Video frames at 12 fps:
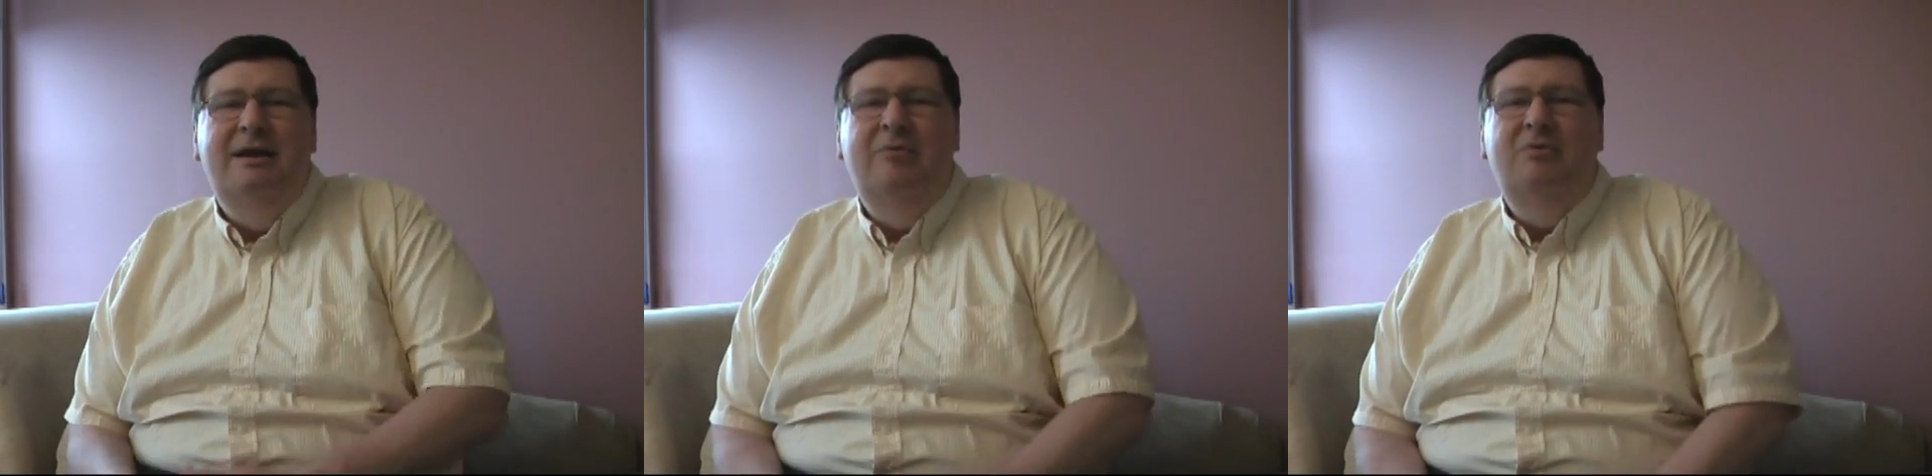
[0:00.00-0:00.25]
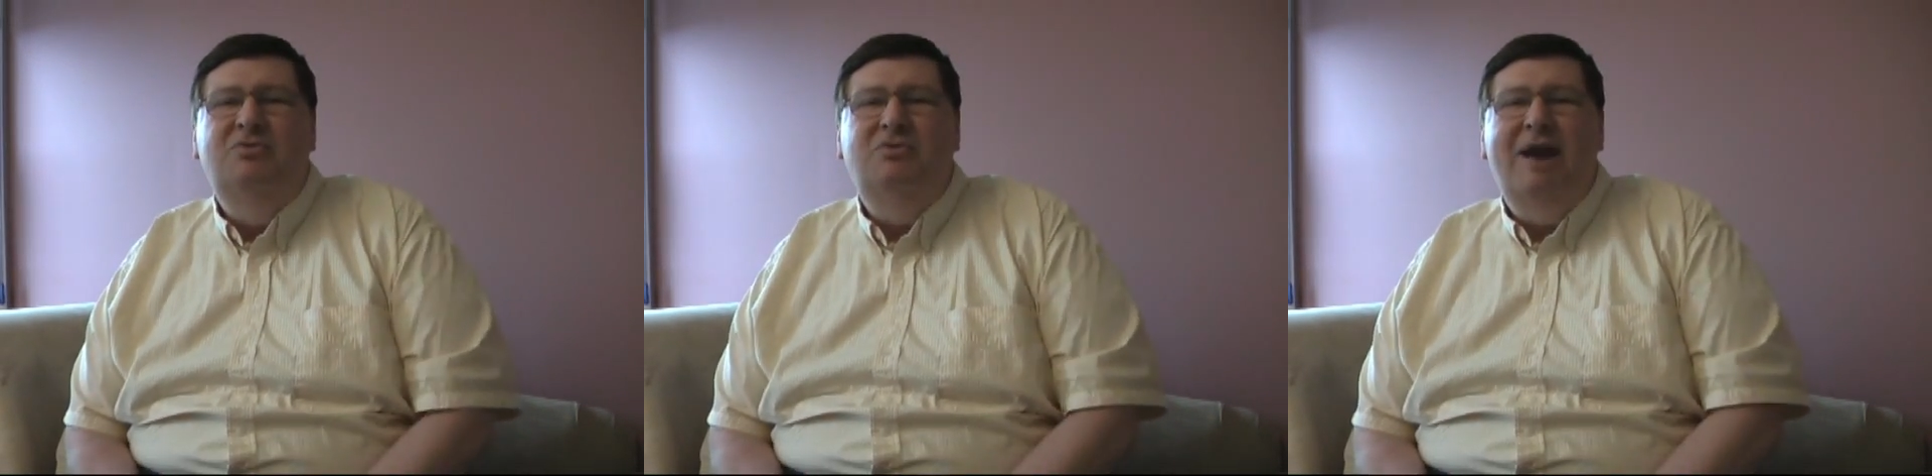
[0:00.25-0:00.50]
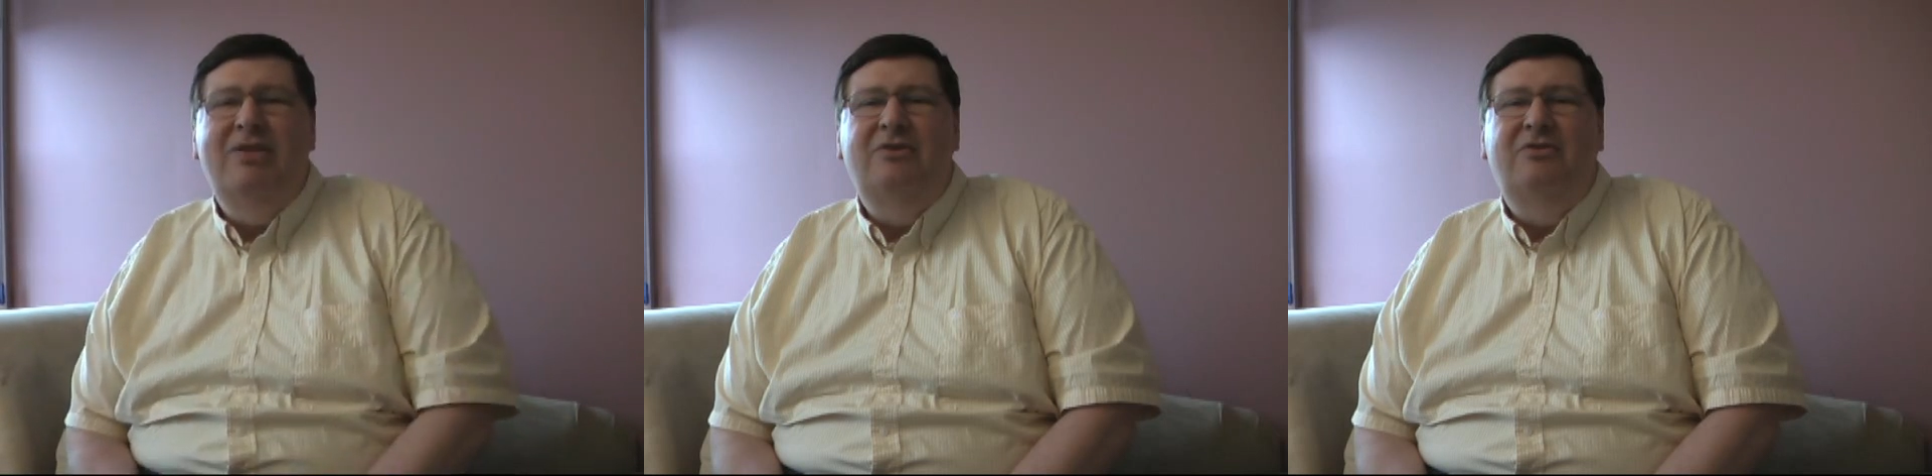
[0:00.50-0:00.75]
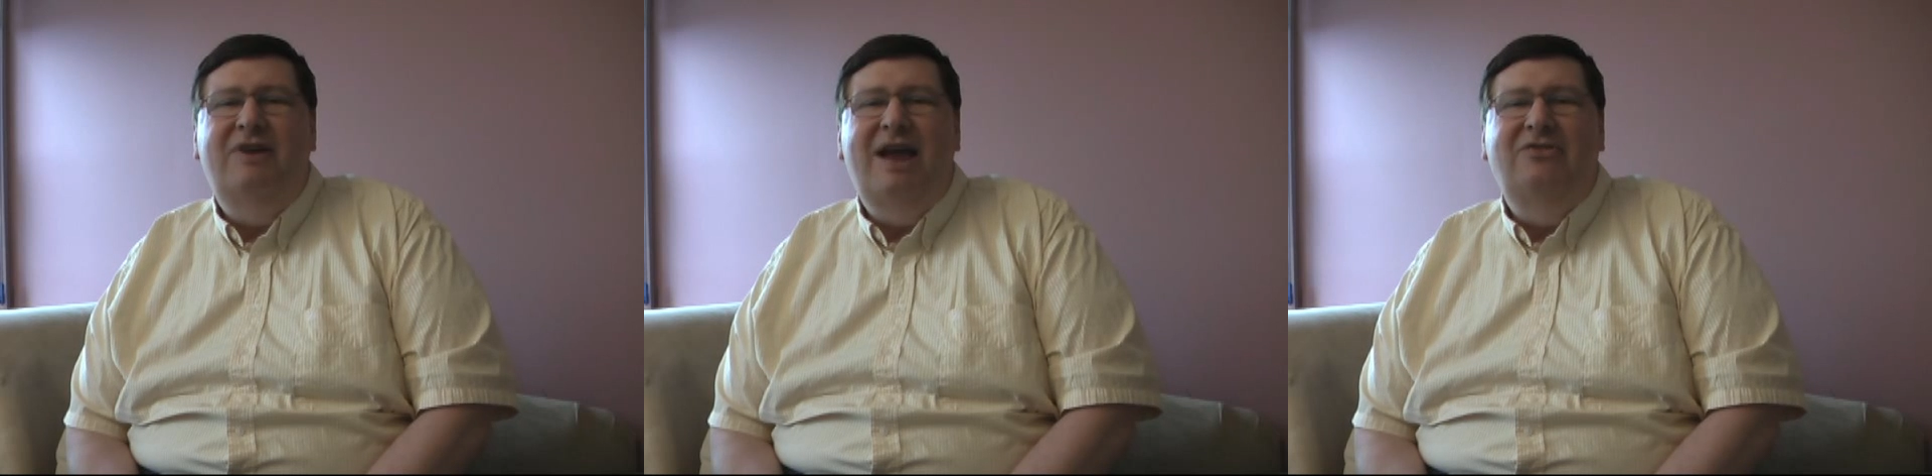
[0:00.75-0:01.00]
It was
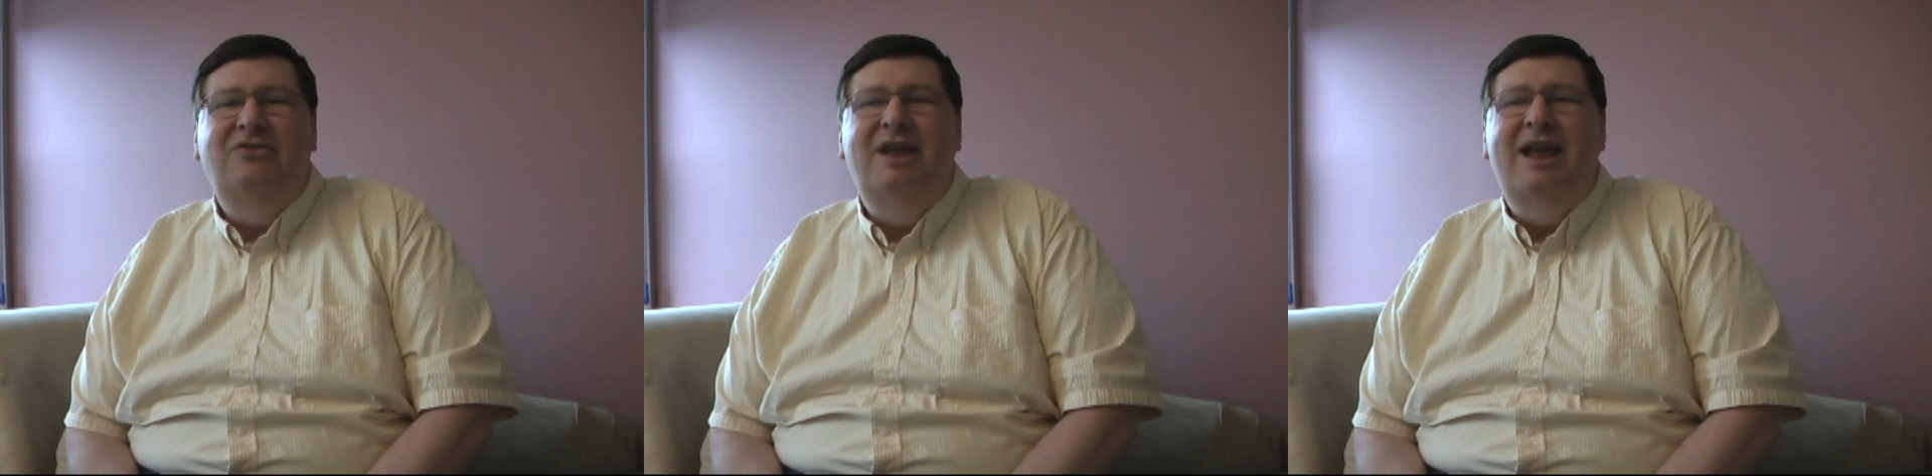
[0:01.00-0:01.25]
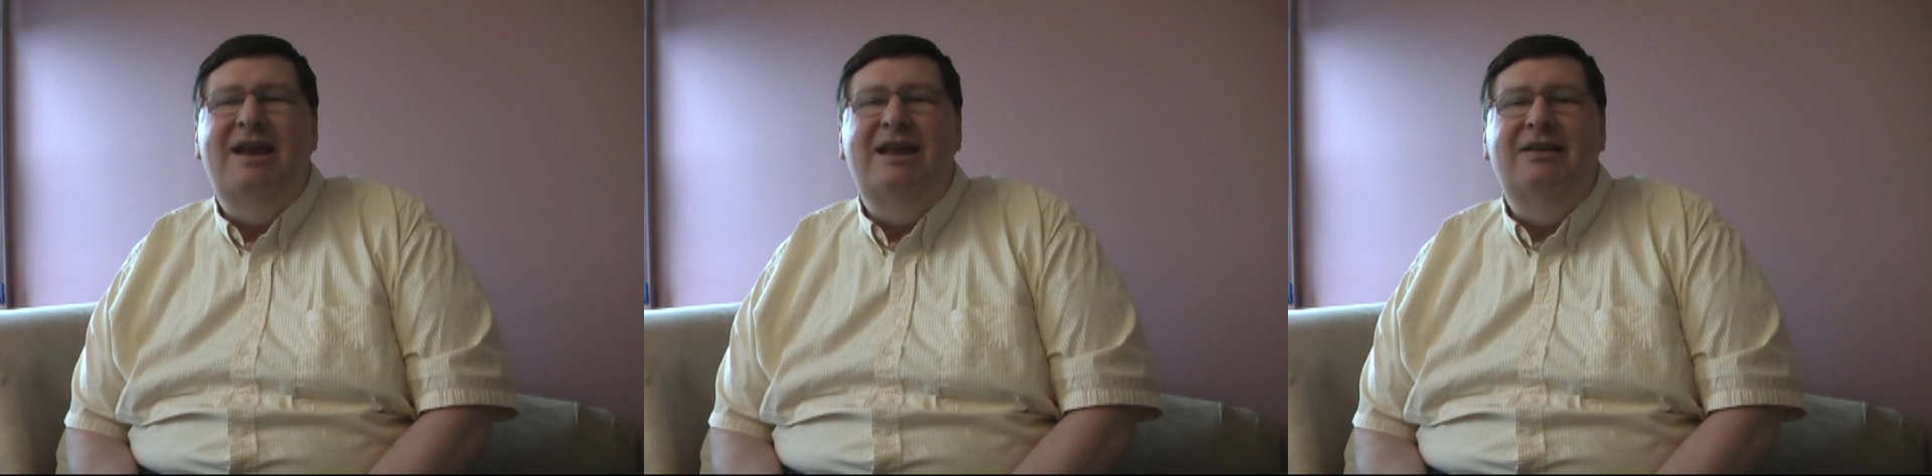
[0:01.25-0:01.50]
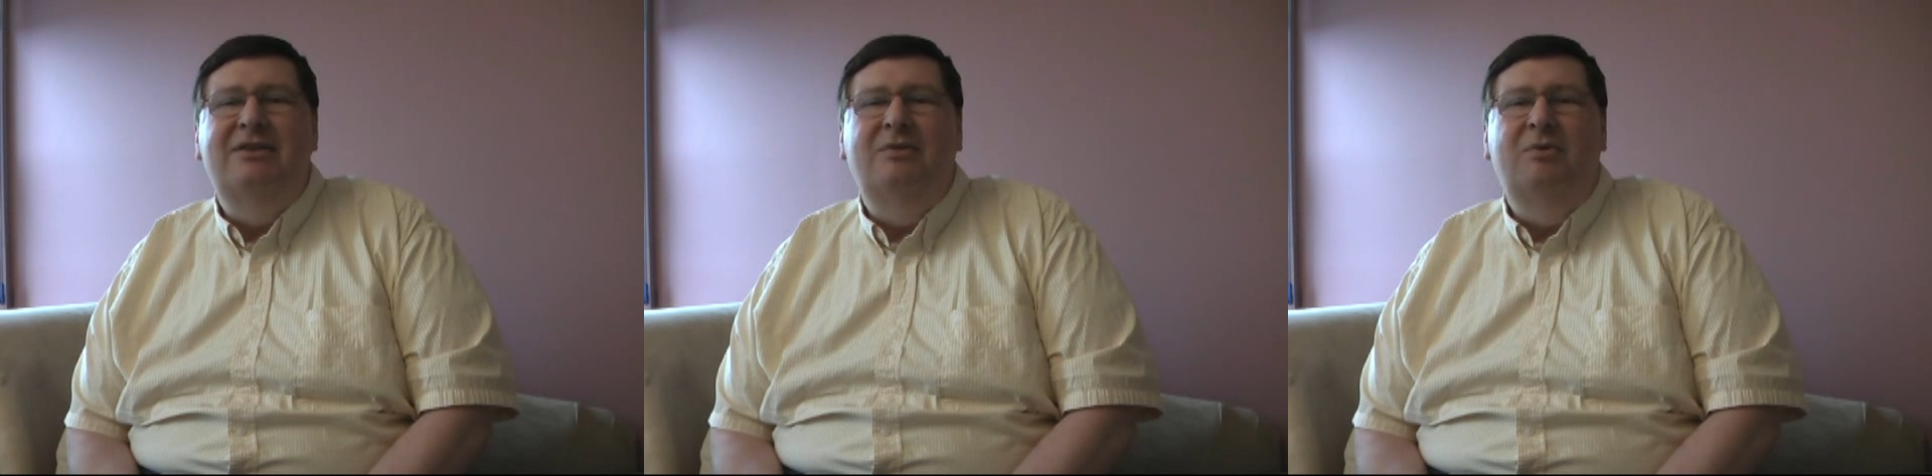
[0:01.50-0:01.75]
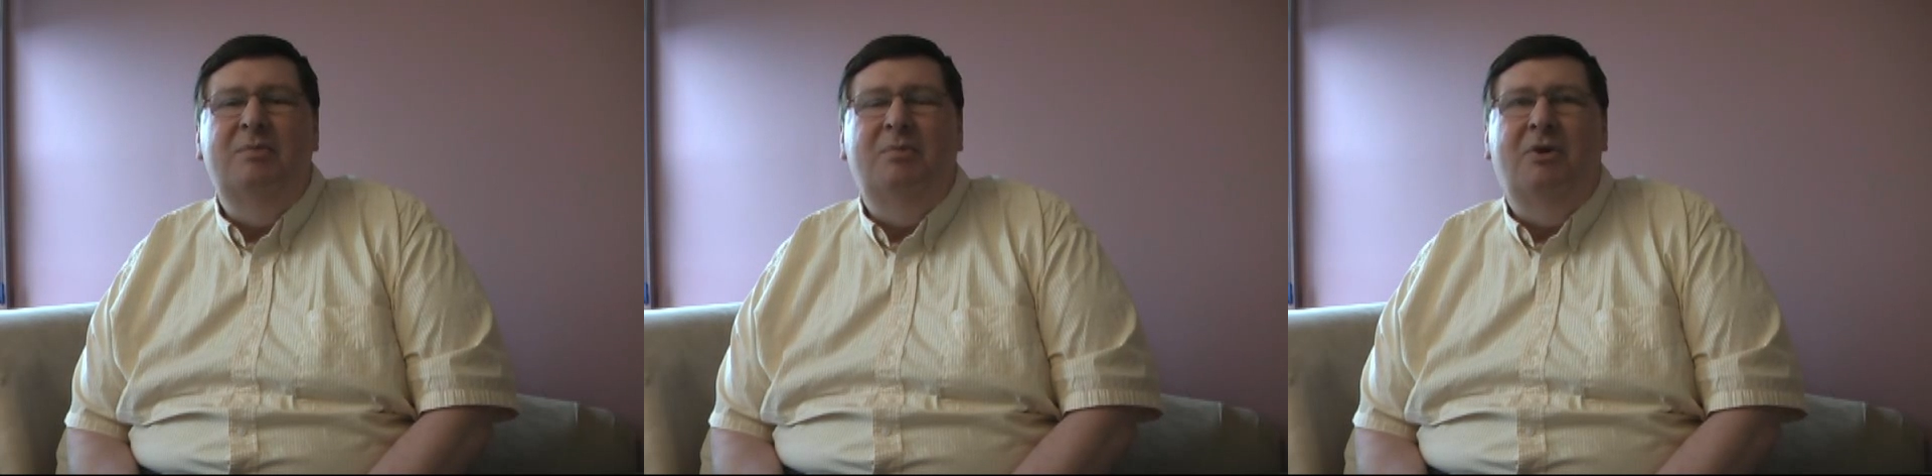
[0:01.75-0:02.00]
rather fascinating that when